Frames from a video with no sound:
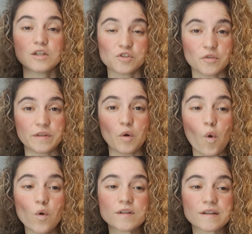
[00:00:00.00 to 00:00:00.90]
So the
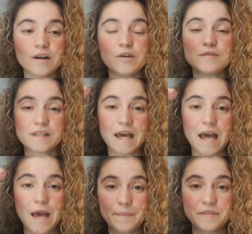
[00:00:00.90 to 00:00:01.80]
order goes
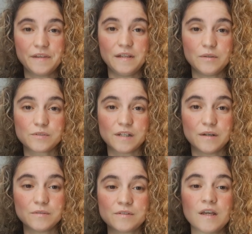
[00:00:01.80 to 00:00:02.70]
epithelial
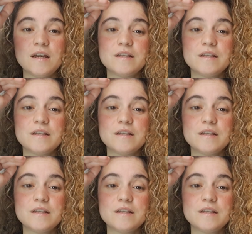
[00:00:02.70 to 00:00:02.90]
cells,